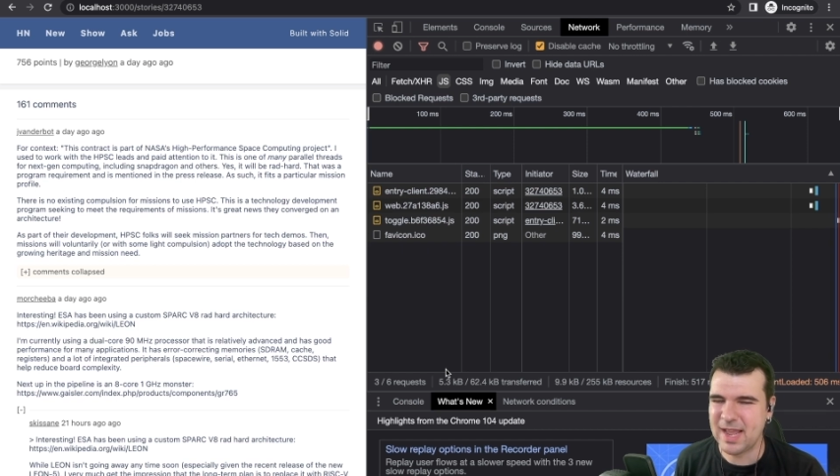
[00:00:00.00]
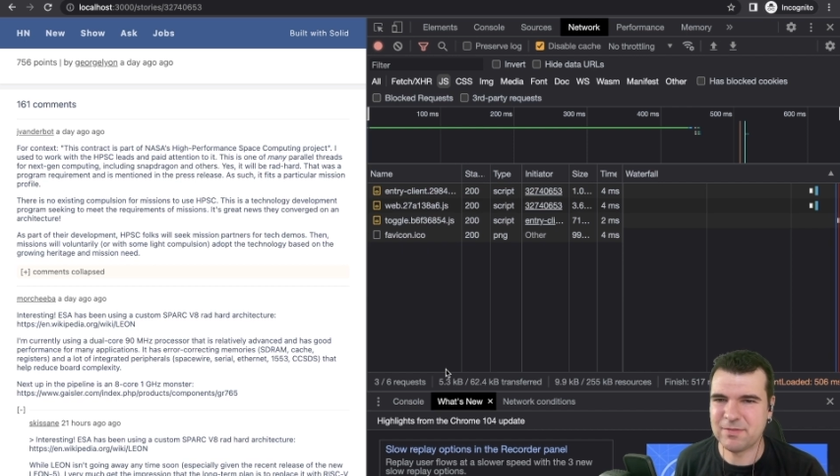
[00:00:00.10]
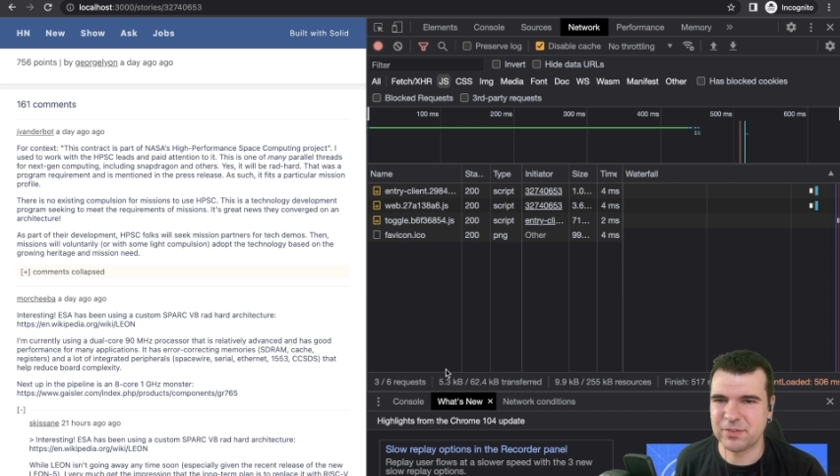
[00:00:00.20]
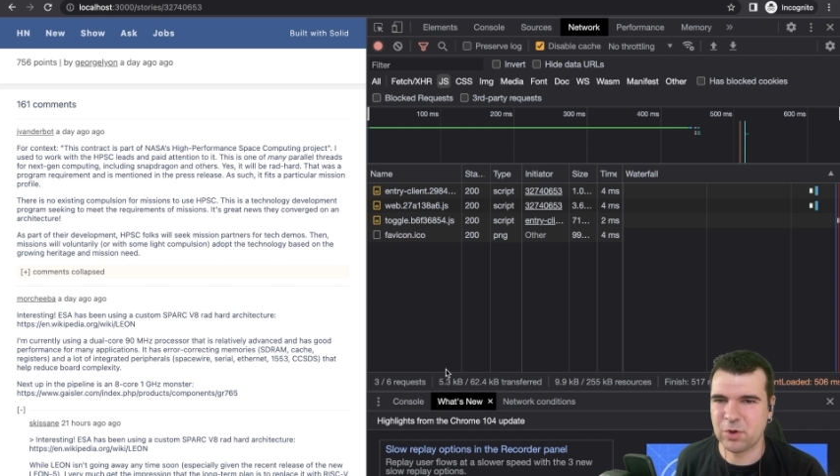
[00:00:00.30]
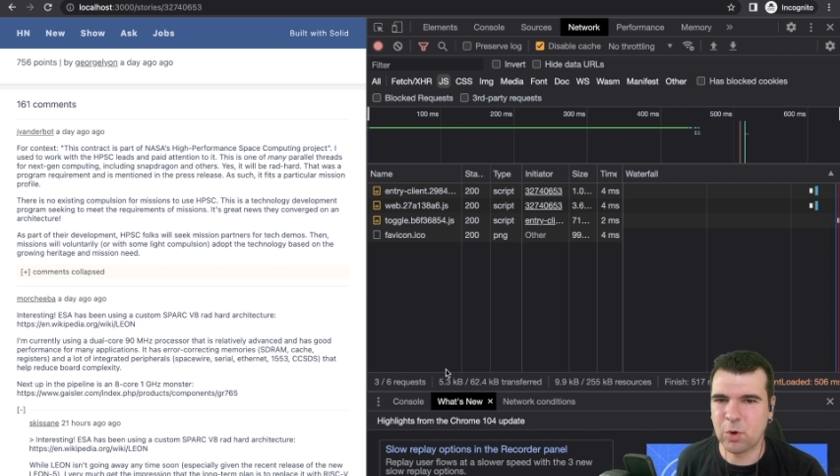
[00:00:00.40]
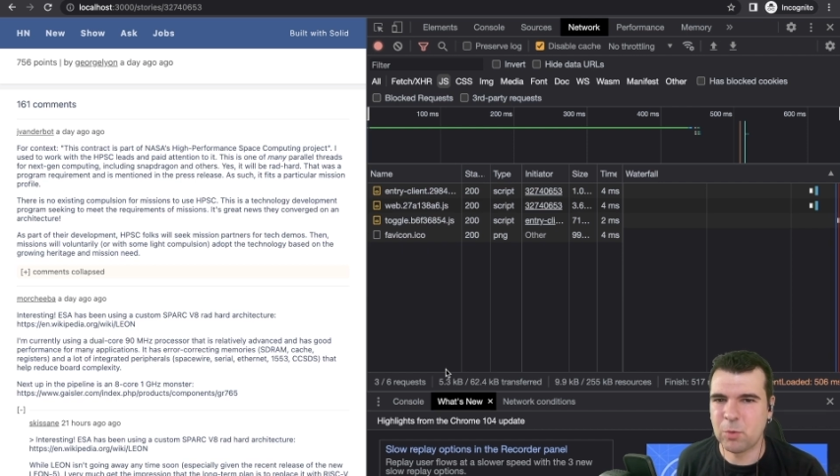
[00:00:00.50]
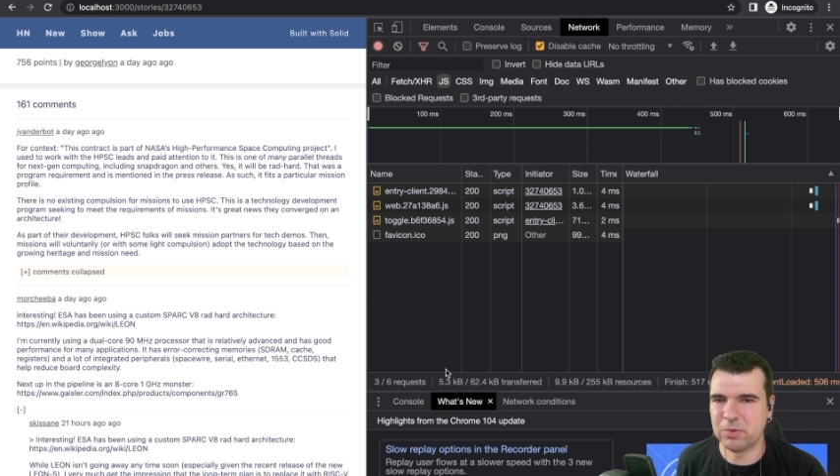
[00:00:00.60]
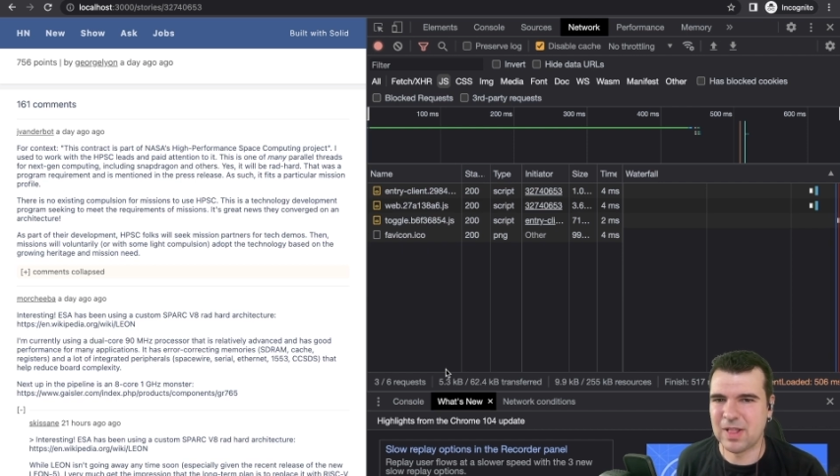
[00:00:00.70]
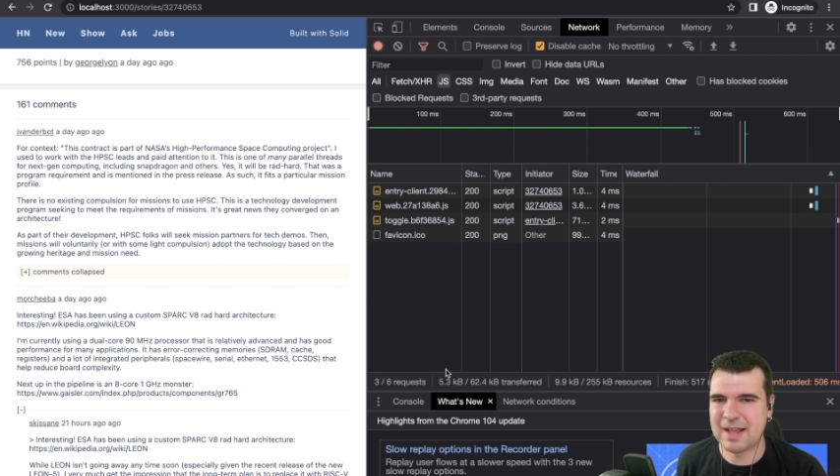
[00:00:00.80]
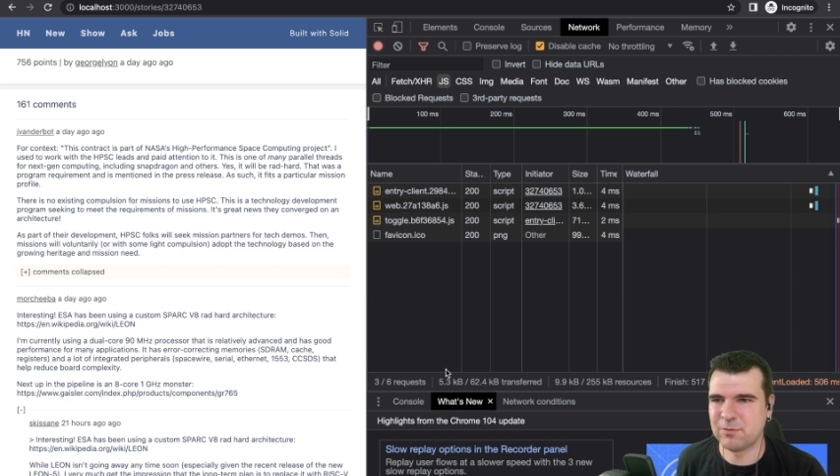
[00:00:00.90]
have this
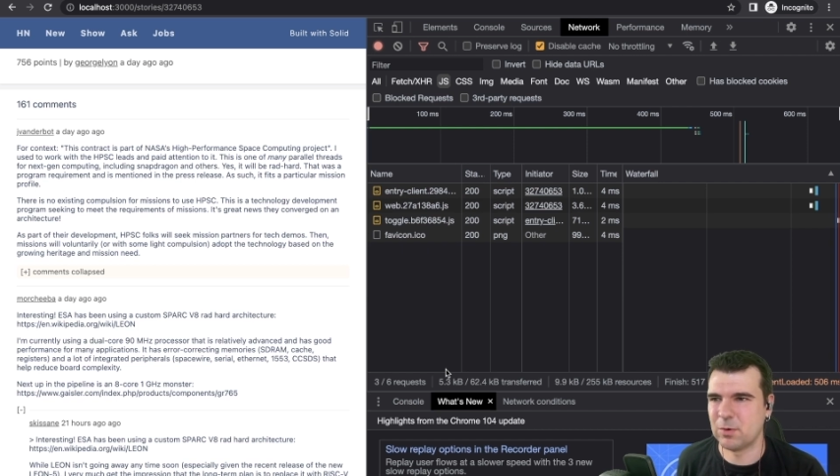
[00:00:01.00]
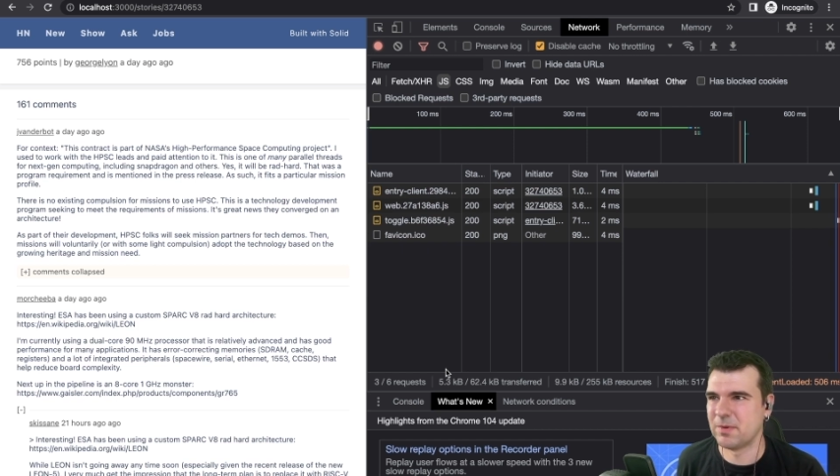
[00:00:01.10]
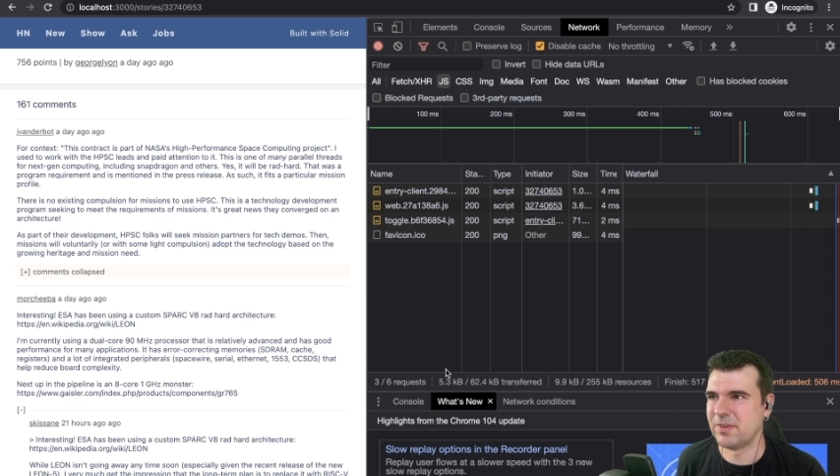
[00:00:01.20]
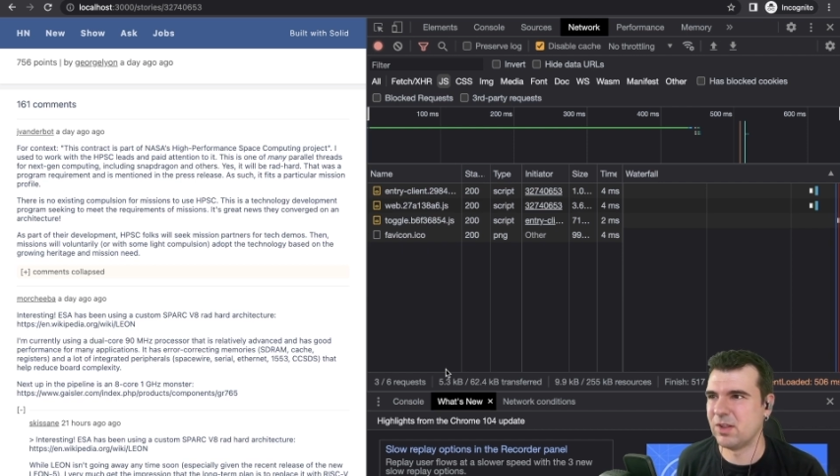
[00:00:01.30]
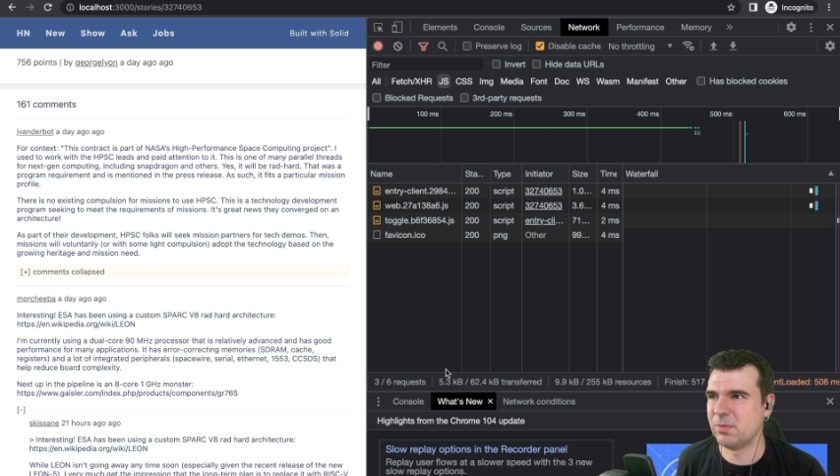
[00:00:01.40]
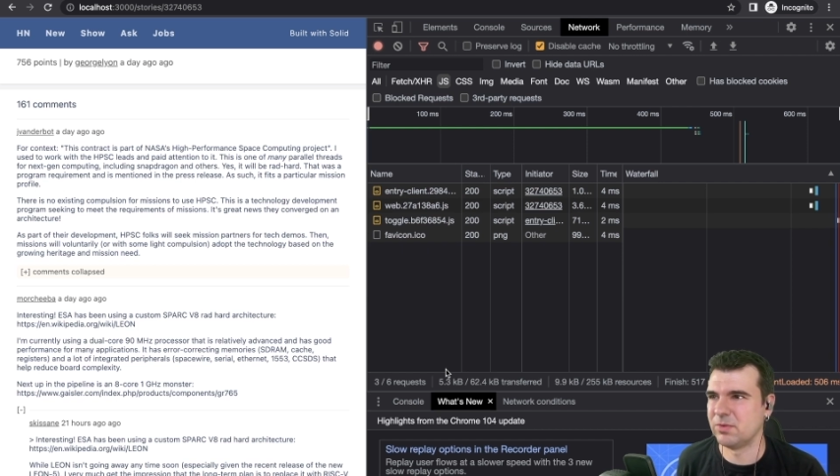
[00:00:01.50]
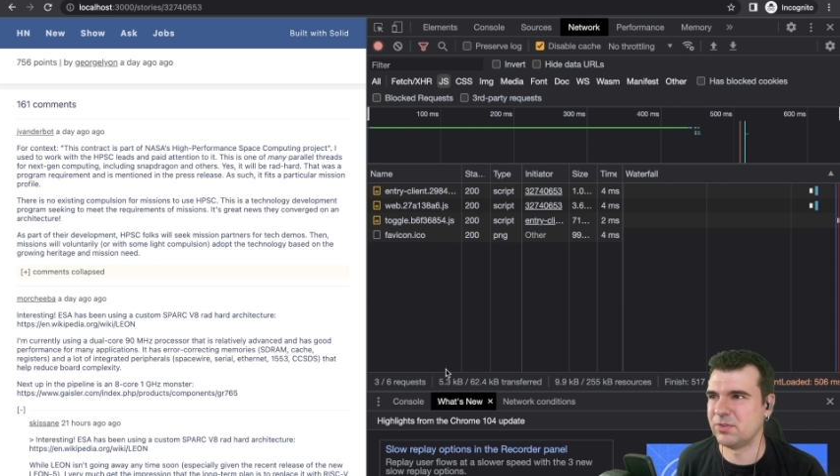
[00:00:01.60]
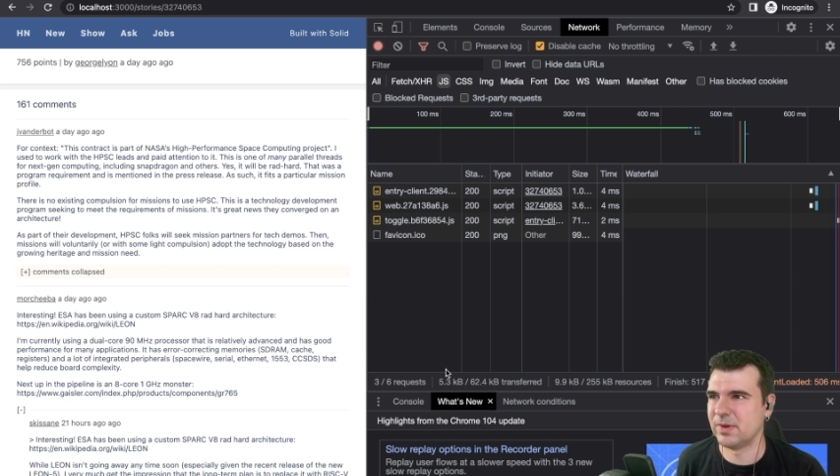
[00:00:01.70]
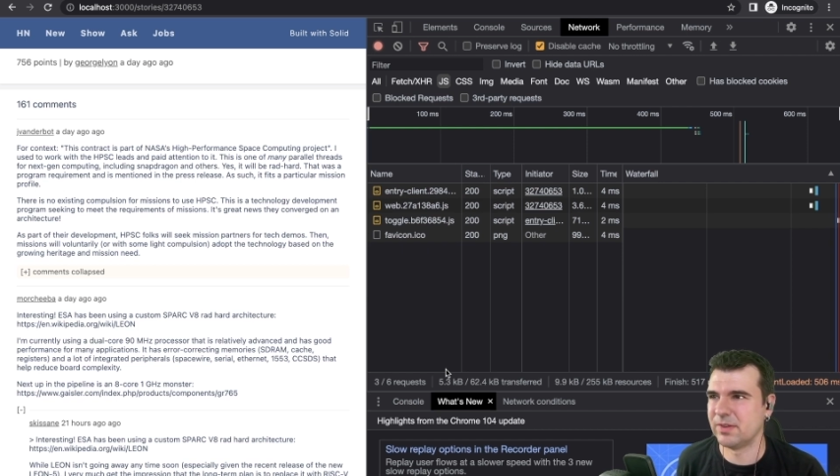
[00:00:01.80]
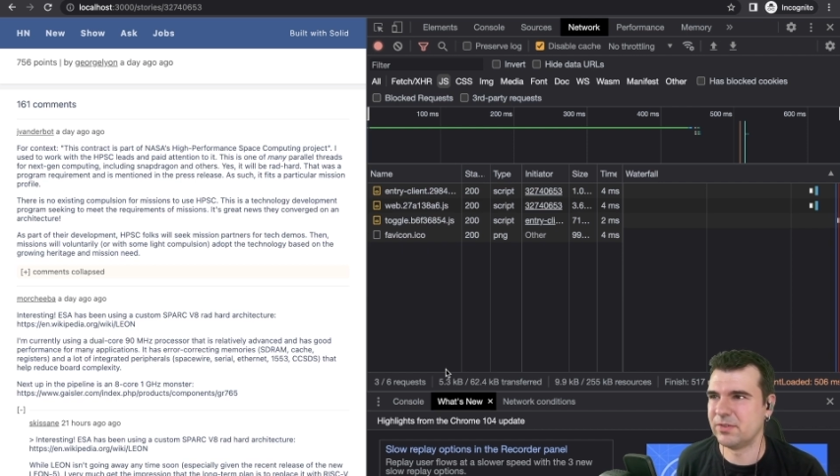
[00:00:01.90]
whole platform available
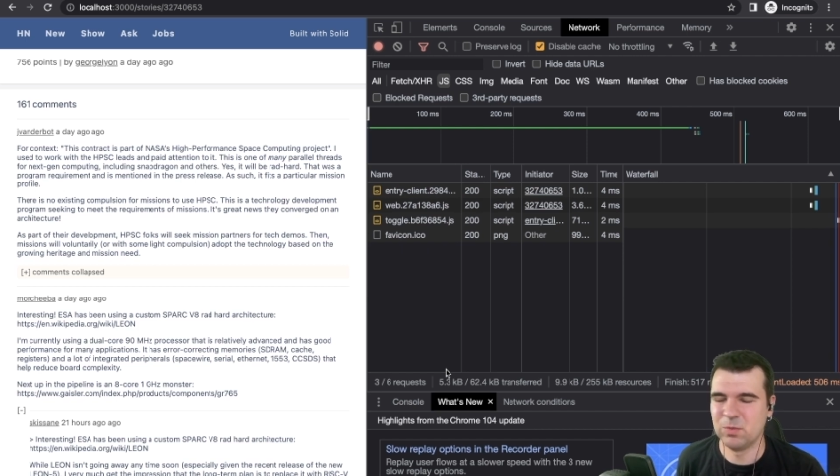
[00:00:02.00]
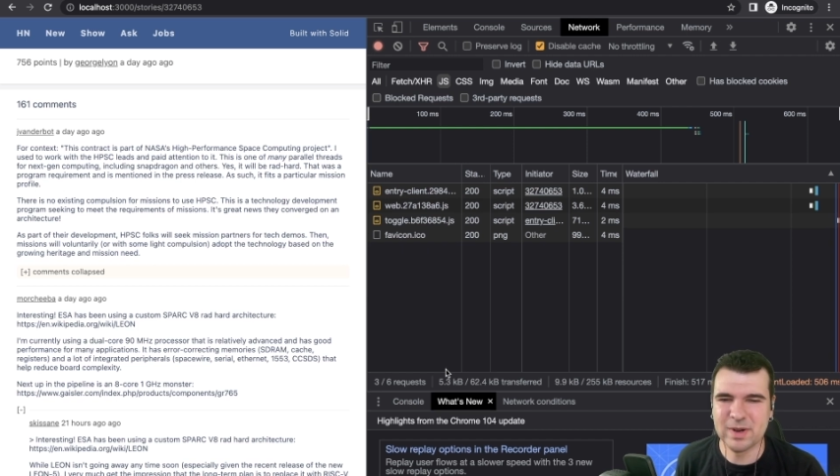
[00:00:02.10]
to us.